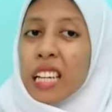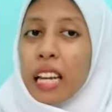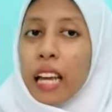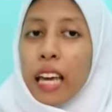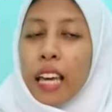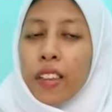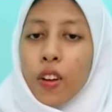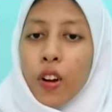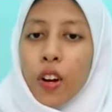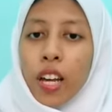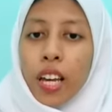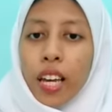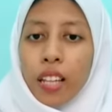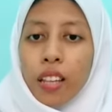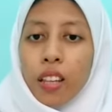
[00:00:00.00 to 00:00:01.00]
either
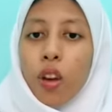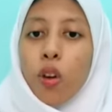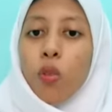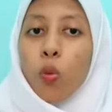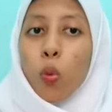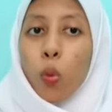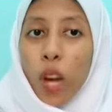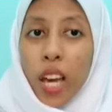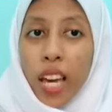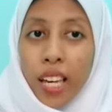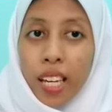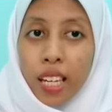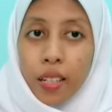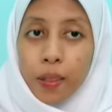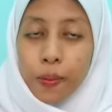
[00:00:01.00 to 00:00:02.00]
eat ring
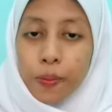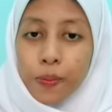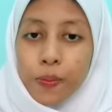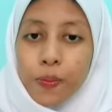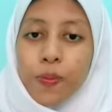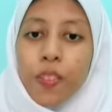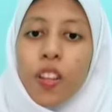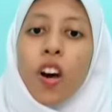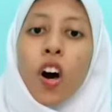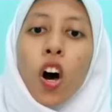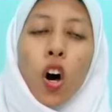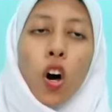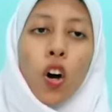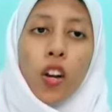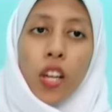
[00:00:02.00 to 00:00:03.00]

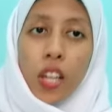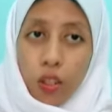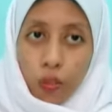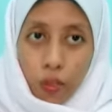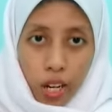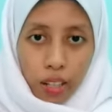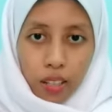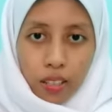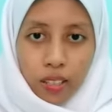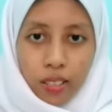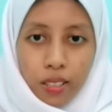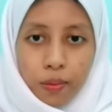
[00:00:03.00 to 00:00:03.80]
or earrings.